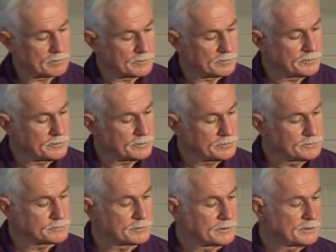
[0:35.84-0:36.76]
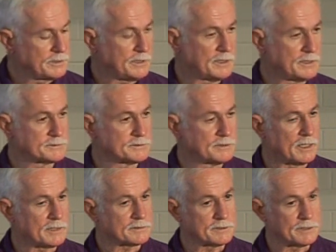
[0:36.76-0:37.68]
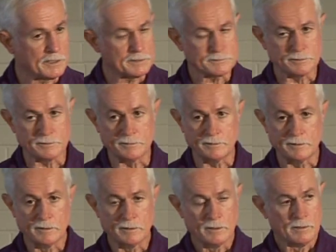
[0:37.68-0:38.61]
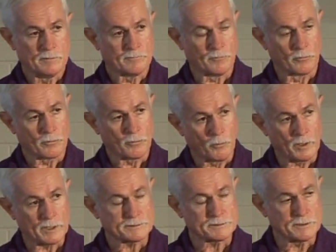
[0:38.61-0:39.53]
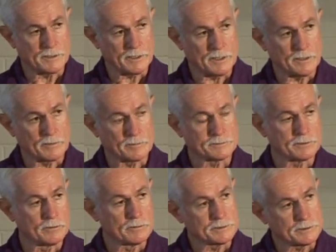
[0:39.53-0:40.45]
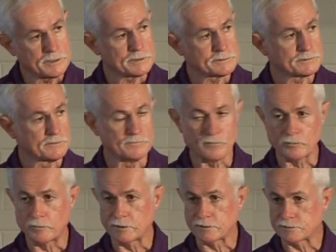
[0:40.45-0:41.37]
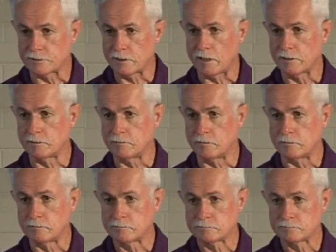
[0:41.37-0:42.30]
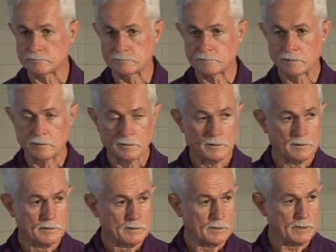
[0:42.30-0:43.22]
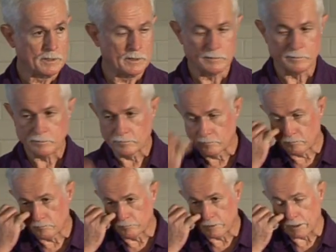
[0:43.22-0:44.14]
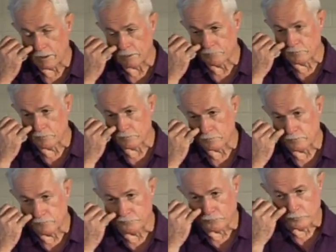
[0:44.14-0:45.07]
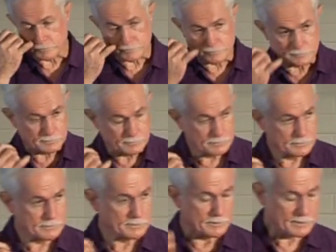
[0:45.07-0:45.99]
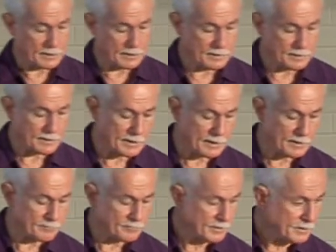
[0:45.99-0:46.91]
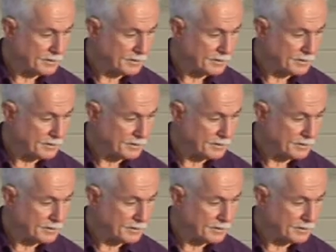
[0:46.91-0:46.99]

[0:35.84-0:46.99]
usually it's not tested for what's there, it's only tested for what's soluble. And we have the good fortune today to have